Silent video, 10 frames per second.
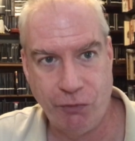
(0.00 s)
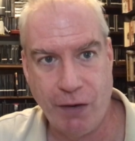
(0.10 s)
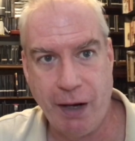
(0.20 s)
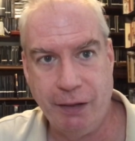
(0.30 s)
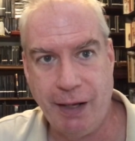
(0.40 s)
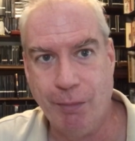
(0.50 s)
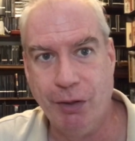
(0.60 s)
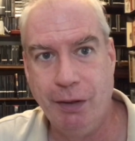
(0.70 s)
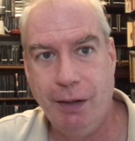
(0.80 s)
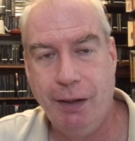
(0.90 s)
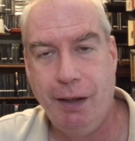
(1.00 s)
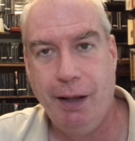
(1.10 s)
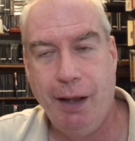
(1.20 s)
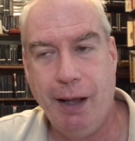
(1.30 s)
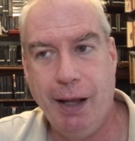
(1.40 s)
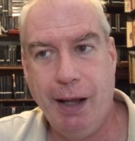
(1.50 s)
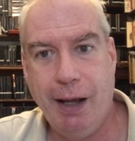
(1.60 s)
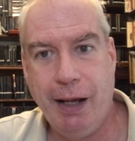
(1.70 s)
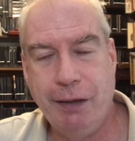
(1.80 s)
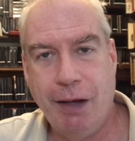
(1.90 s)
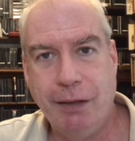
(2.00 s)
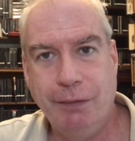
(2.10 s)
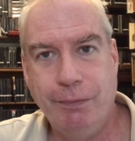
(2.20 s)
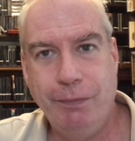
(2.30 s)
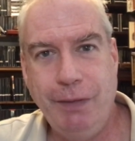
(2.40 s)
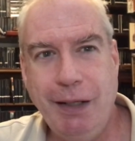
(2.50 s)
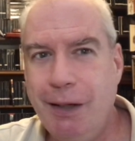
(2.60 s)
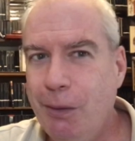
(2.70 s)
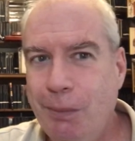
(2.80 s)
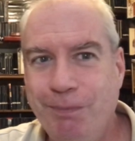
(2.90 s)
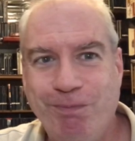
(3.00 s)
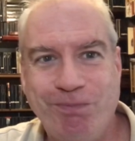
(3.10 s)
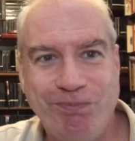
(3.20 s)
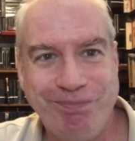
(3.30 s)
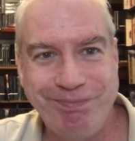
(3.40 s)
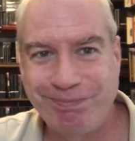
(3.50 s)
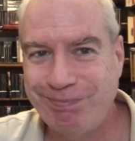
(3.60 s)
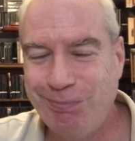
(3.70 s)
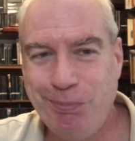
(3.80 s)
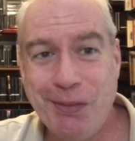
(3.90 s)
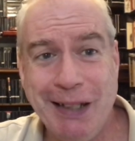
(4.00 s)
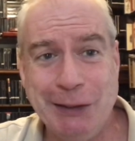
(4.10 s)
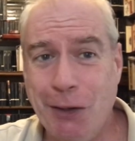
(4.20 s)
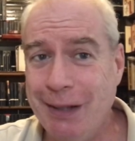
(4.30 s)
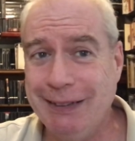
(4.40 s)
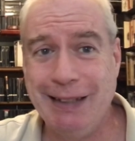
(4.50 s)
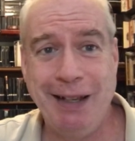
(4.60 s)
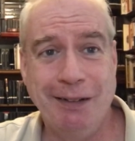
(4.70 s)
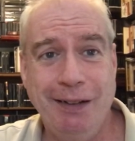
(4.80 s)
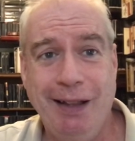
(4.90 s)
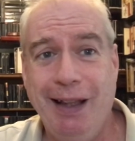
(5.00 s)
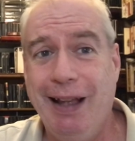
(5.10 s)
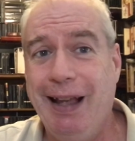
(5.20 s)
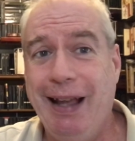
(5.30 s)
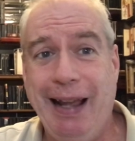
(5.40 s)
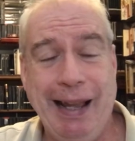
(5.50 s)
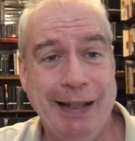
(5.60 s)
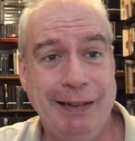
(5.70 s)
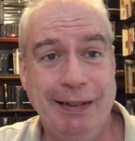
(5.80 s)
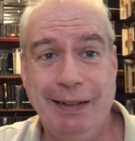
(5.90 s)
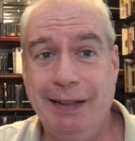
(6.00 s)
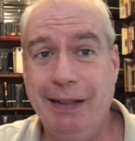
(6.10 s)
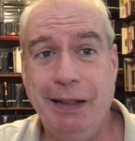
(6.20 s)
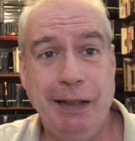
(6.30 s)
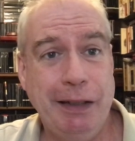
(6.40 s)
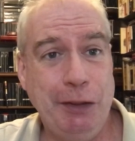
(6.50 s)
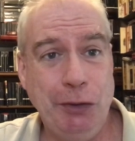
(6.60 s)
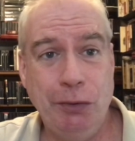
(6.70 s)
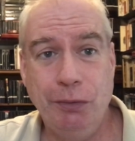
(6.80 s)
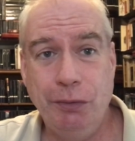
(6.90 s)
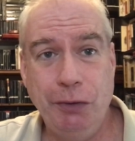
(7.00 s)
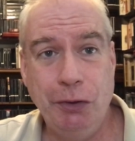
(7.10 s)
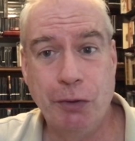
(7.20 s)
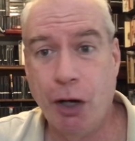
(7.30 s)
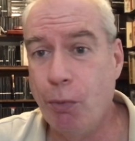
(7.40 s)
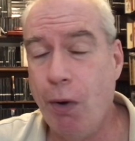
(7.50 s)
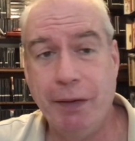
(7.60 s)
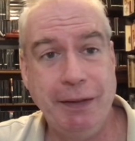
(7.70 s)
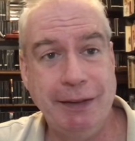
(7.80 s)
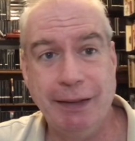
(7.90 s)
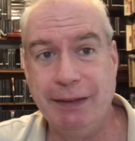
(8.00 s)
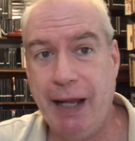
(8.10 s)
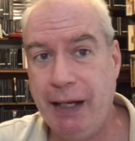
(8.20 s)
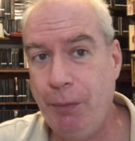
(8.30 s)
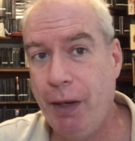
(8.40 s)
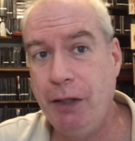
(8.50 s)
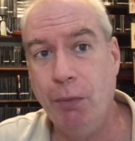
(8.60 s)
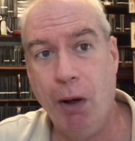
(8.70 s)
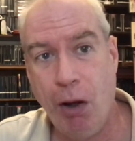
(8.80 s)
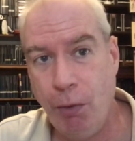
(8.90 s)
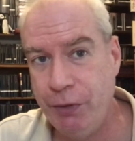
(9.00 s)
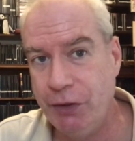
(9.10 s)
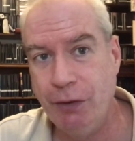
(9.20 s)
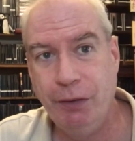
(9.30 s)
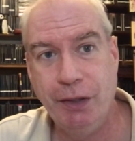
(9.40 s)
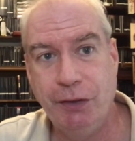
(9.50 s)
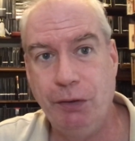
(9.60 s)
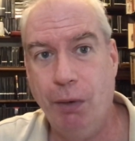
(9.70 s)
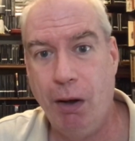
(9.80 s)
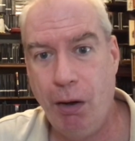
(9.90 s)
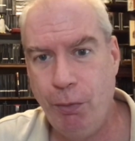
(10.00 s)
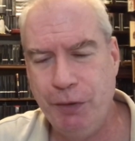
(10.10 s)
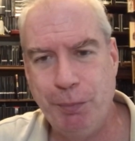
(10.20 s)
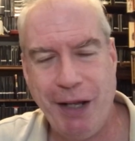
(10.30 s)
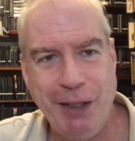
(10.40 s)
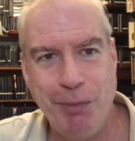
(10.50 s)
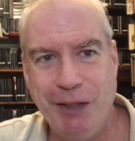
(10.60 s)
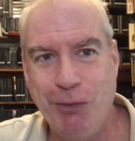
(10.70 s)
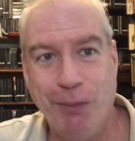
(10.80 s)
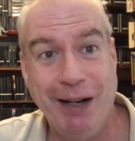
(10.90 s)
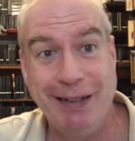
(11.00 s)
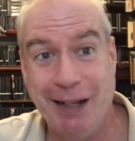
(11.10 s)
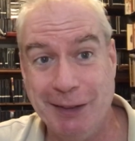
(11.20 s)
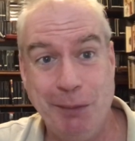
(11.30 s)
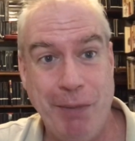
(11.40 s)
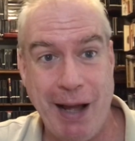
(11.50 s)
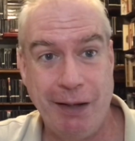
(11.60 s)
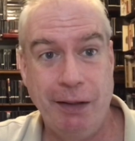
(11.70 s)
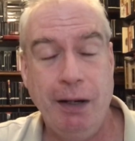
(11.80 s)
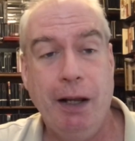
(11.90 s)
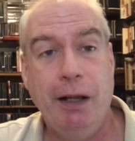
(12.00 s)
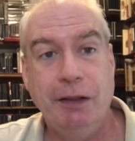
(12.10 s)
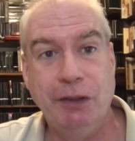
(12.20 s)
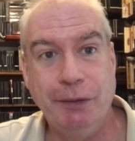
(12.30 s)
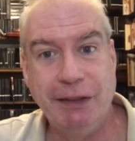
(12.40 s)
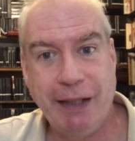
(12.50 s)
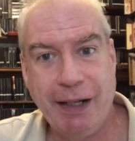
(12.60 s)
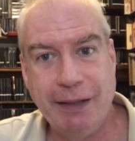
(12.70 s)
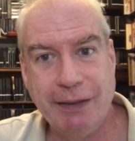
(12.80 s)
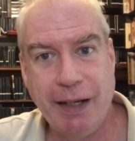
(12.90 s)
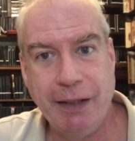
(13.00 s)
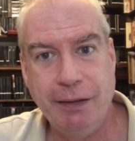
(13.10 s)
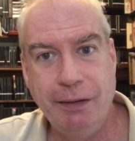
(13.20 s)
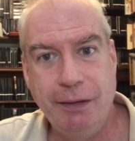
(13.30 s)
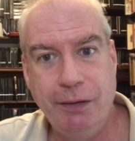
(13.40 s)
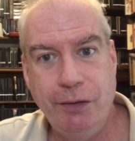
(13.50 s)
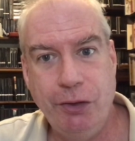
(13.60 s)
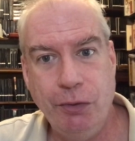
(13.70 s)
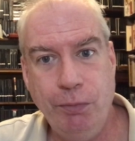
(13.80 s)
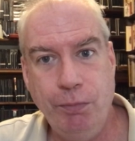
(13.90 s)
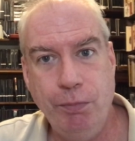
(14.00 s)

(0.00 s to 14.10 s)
Fire tablet, I thought, you know, it's on sale and you you're going to want these things anyway. You always do this. You always penny pinch when it doesn't matter. So instead I decided to